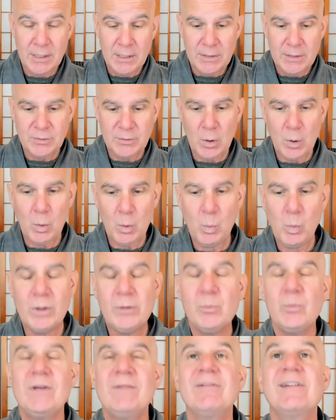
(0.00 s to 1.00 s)
So
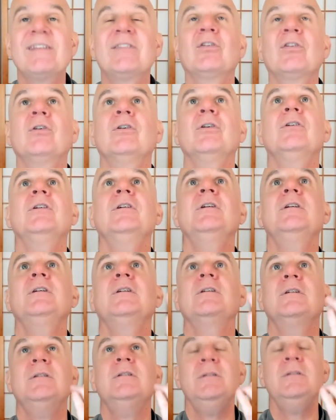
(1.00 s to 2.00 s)
when we
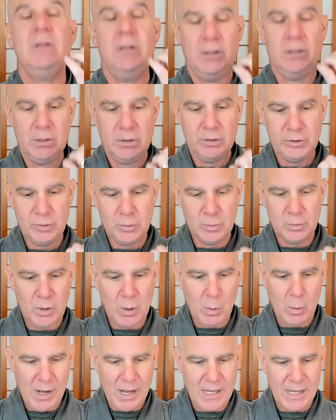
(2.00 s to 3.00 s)
return to
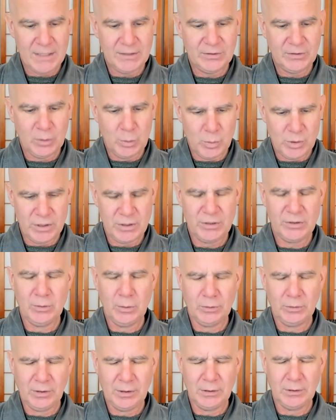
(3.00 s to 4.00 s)
no eyes, no ears,
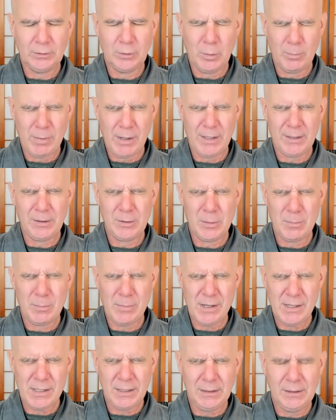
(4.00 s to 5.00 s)
no tongue, no body, no
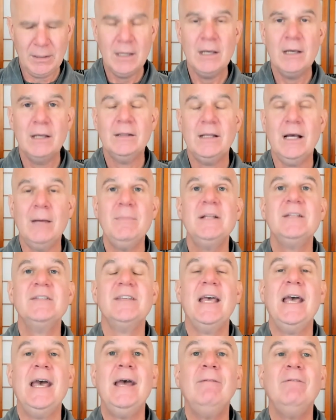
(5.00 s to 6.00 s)
mind, that means
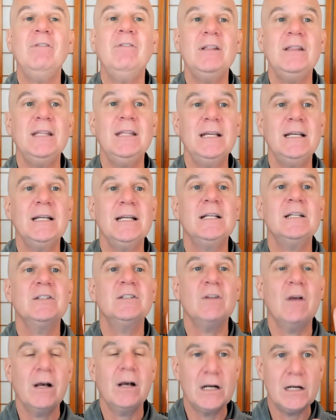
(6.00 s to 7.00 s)
everything is
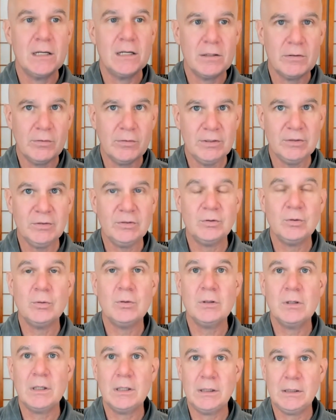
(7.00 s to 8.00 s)

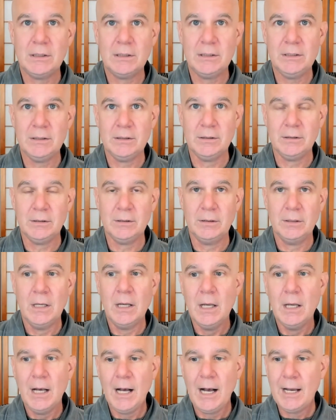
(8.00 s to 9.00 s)
crystal clear.
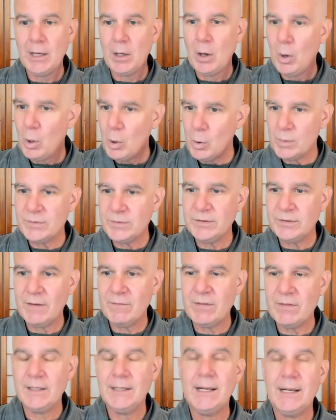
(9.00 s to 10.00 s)
I always give
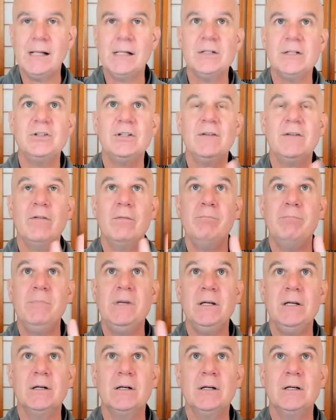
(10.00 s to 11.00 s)
the analogy of a
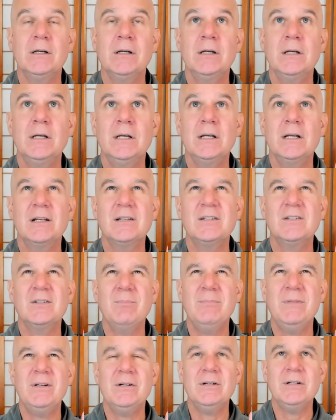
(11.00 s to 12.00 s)
mirror because a
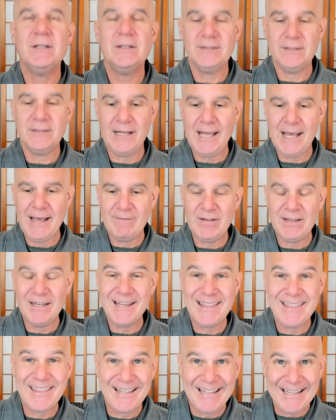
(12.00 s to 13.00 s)
mirror doesn't have
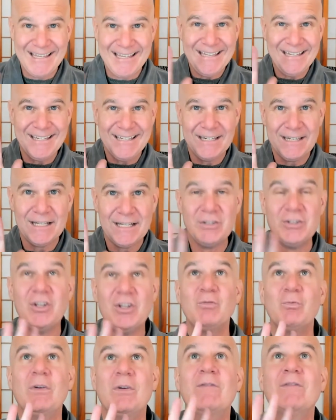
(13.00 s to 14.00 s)
anything in it. It
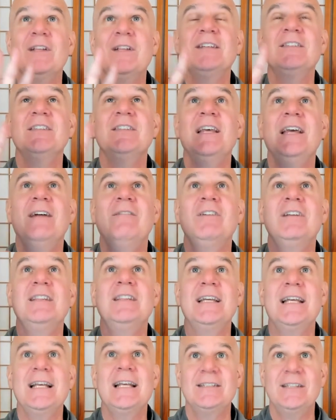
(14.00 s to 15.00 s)
just reflects
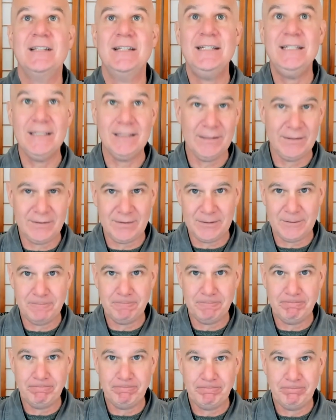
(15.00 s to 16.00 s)
everything as it is.
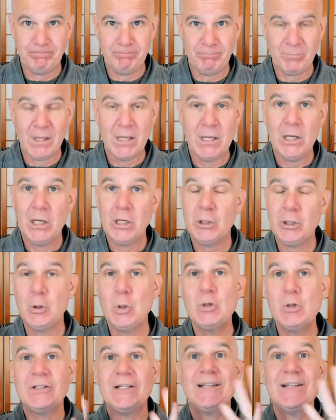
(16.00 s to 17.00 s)

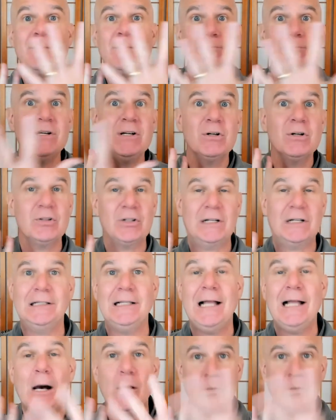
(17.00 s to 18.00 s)
Usually the mirror is
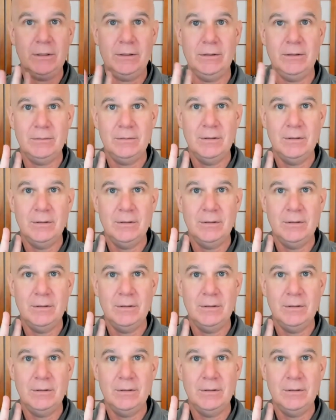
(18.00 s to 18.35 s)
clouded.